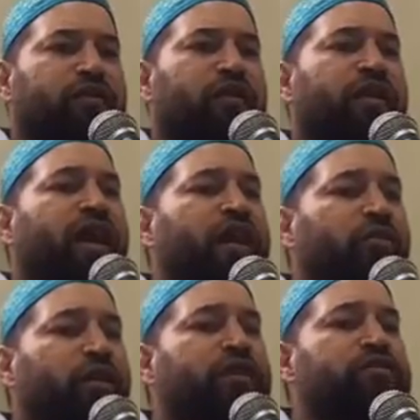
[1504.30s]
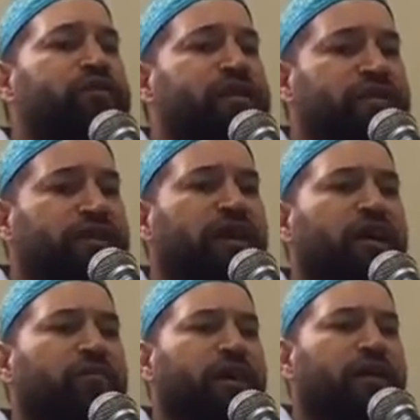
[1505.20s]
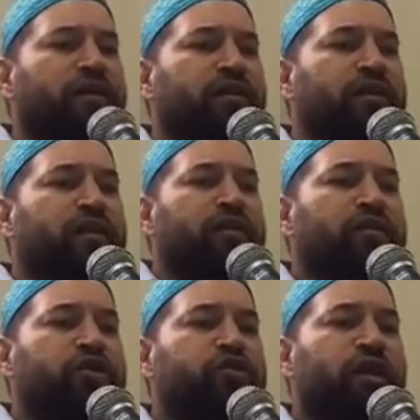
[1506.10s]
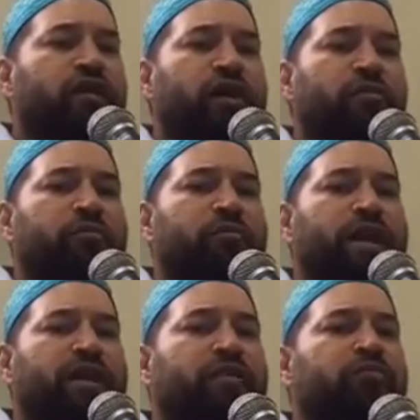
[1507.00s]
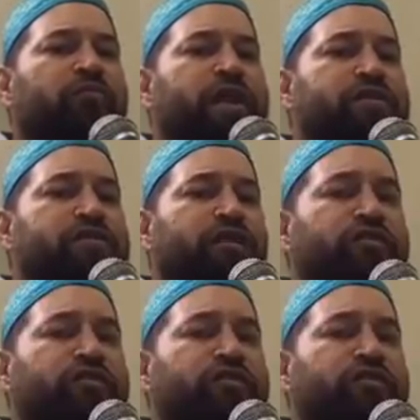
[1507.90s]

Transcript: Likewise facing the Qibla. The Shara made it based on